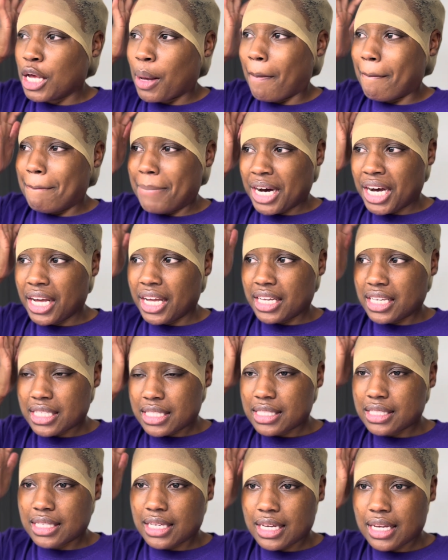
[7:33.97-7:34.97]

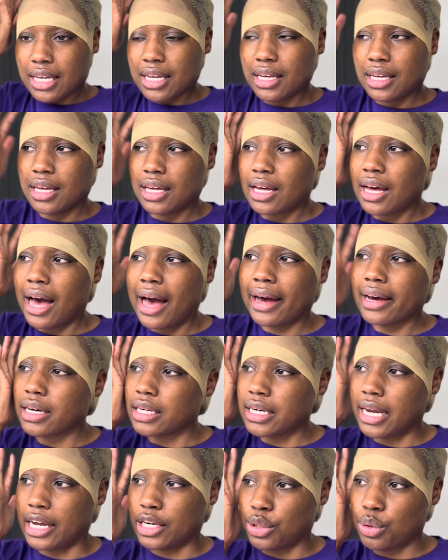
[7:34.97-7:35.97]
But I could
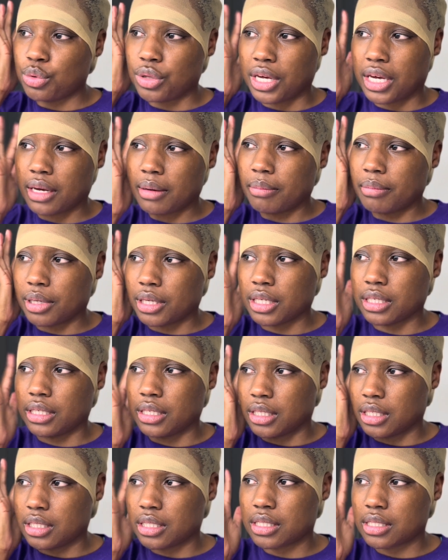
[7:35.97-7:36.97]
not do that
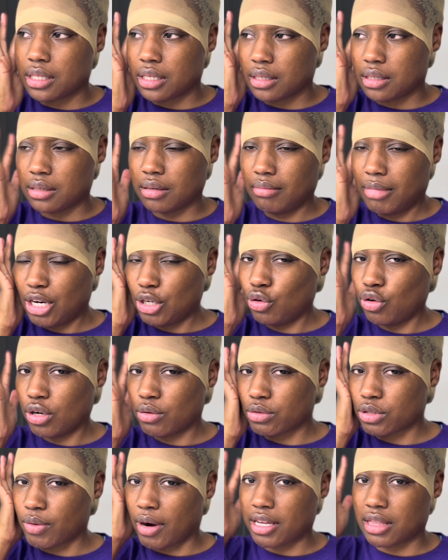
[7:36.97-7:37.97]
because my daughter
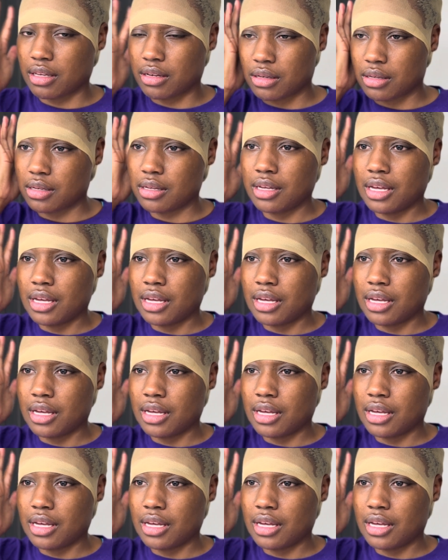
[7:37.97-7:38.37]
was right there.